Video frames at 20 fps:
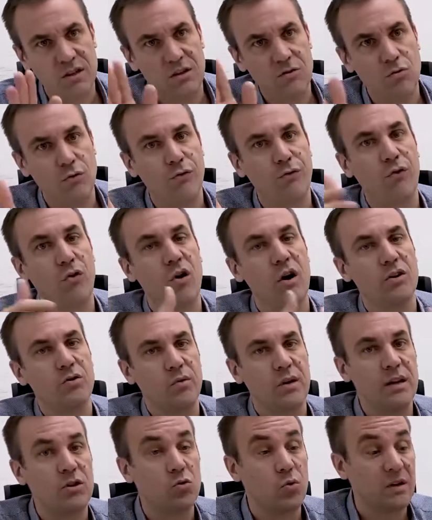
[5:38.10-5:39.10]
to
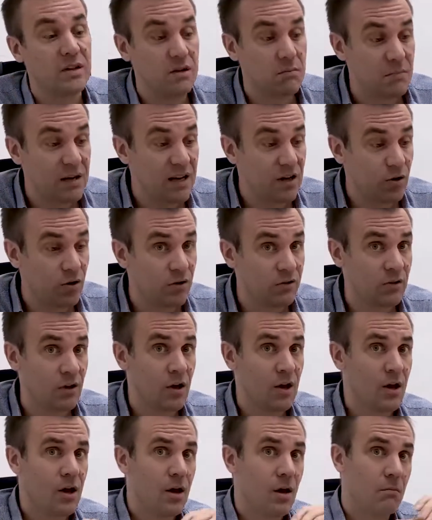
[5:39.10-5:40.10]
420 meters.
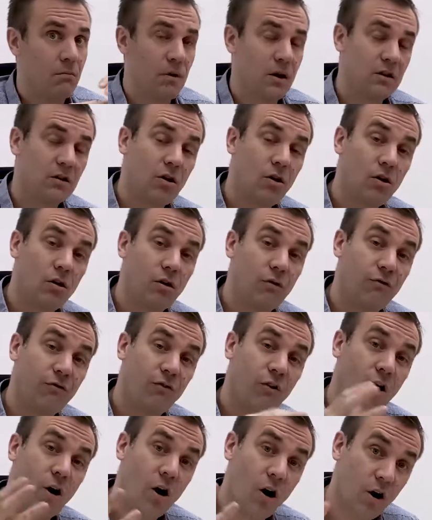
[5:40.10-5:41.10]
But a lot of
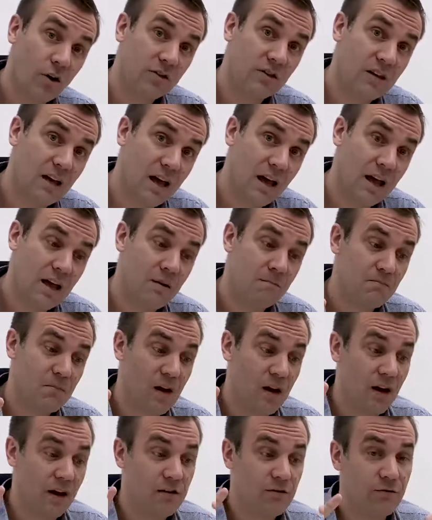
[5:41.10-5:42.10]
hot day
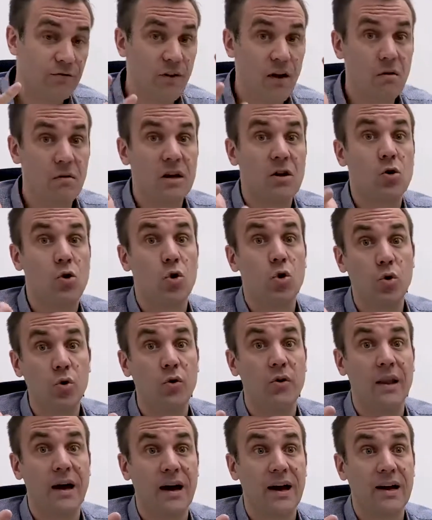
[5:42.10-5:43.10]
and very cool
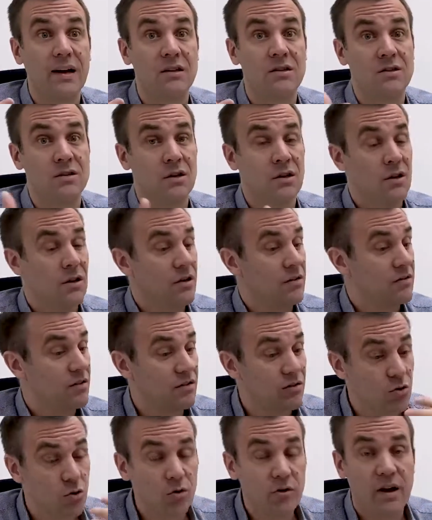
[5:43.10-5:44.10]
night.
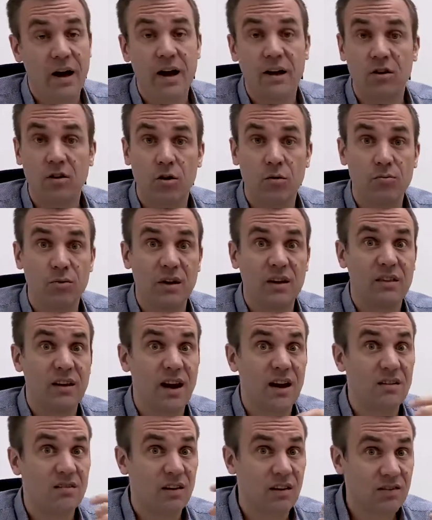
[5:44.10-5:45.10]
This cool night gonna bring
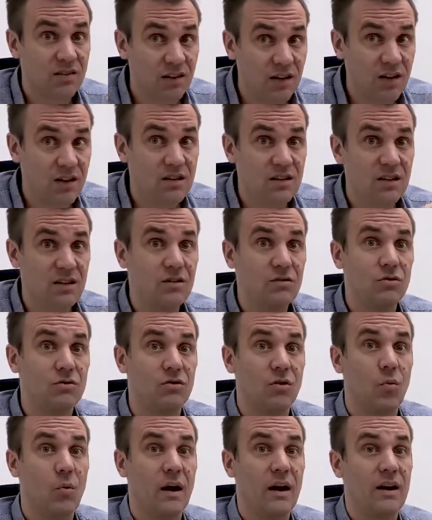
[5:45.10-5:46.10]
nice acidity to
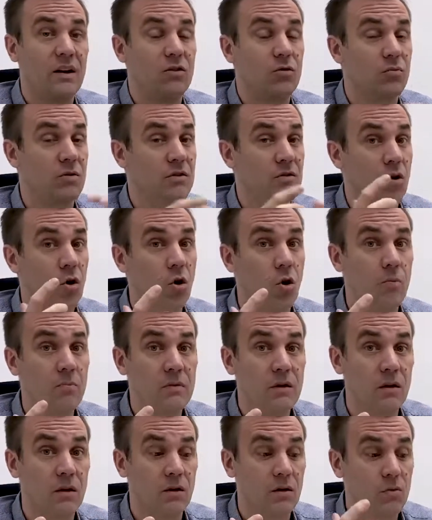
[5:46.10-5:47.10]
the wines, with the
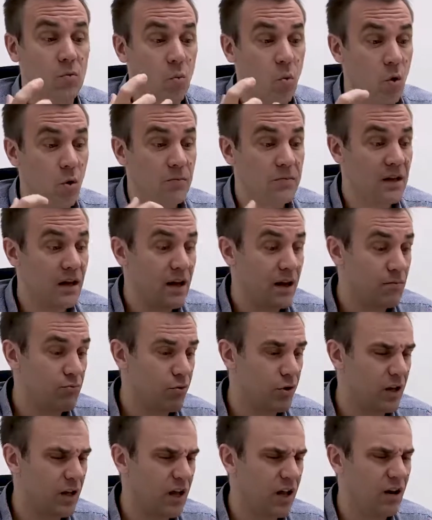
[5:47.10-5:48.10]
warm day
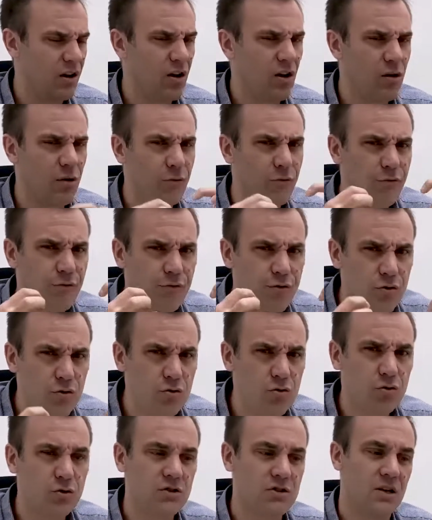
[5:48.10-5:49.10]
bringing a lot of
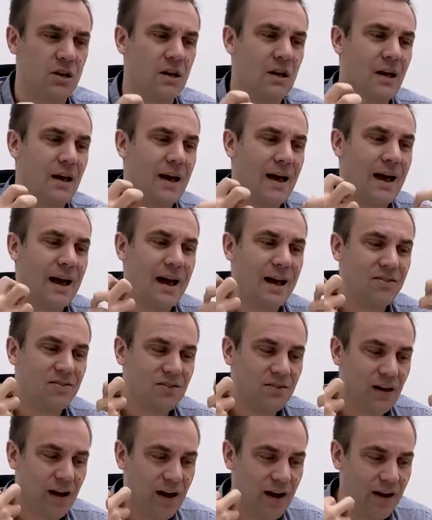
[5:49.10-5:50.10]
fruit
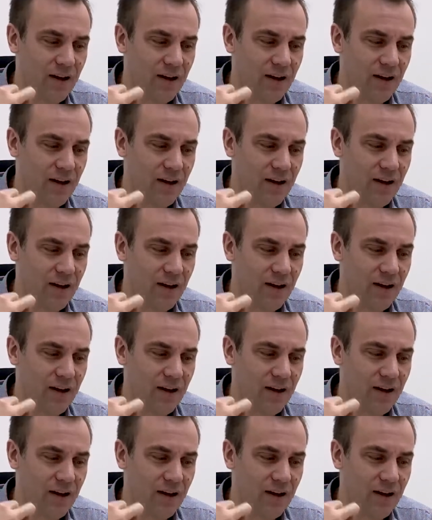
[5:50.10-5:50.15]
and